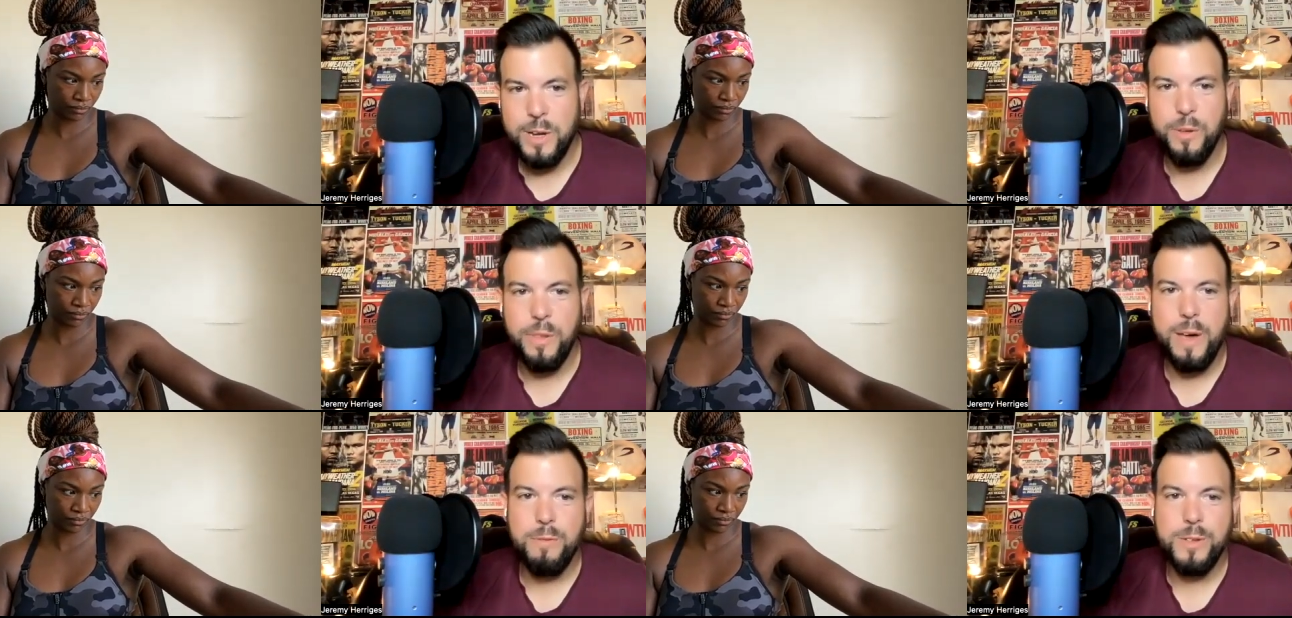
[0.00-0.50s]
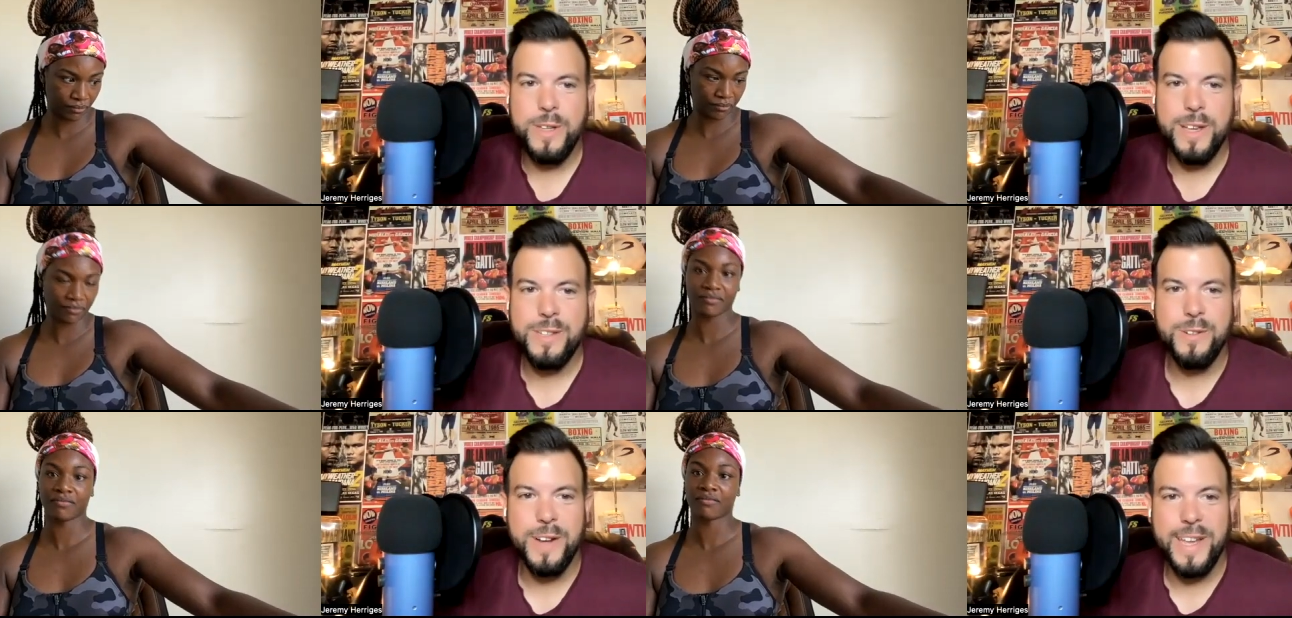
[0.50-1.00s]
Speaker 1: I know that was
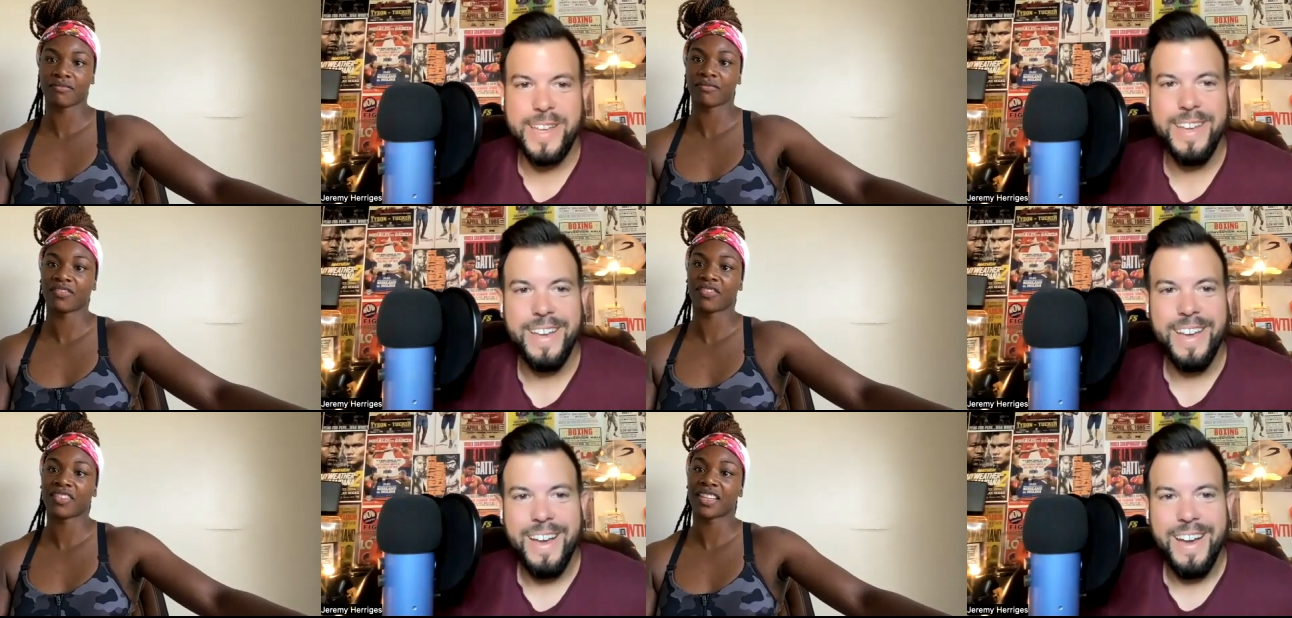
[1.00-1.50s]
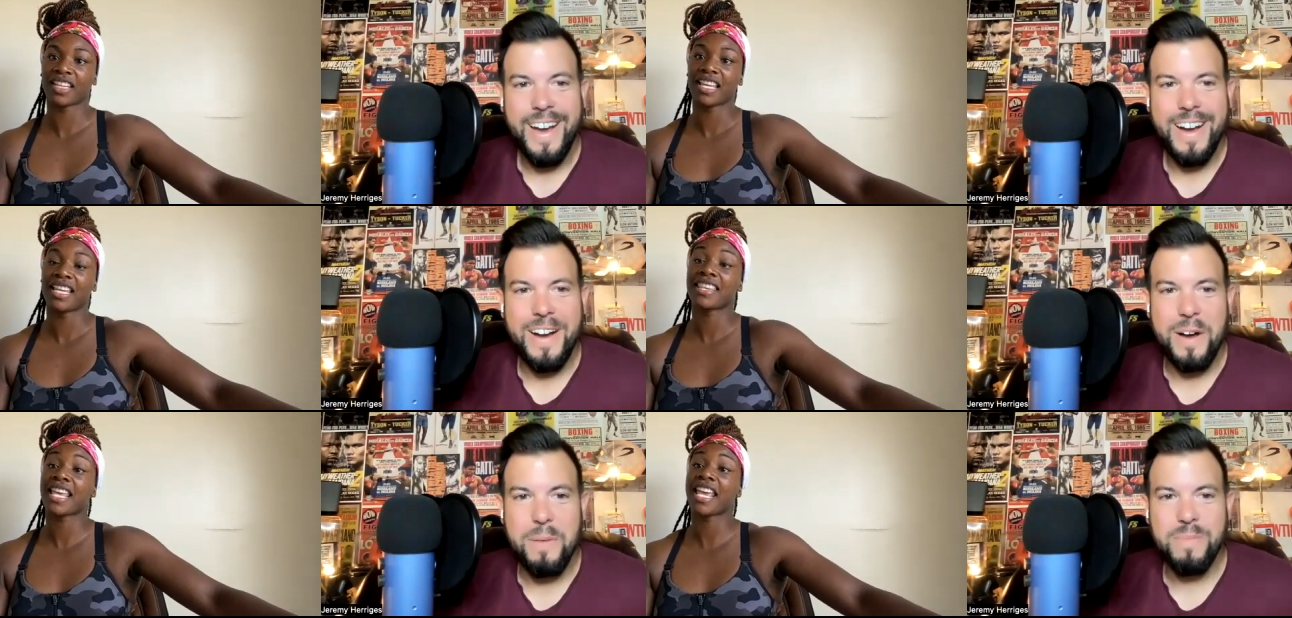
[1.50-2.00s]
yesterday.
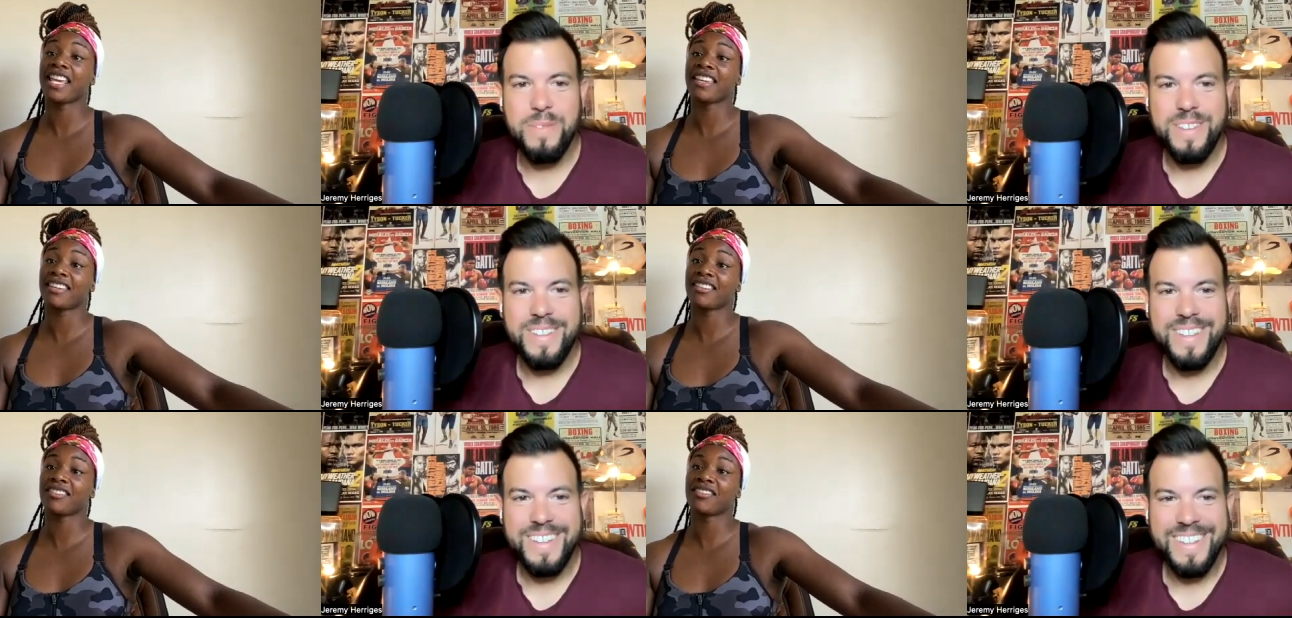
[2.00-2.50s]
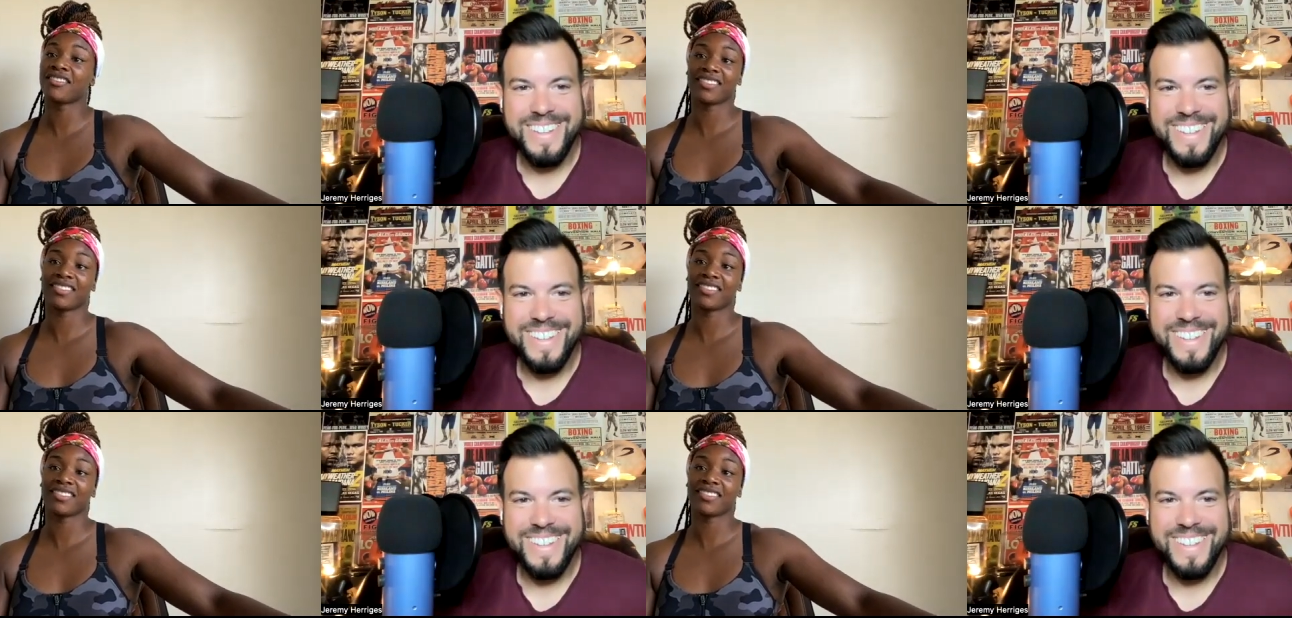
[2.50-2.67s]
Um, Thank you.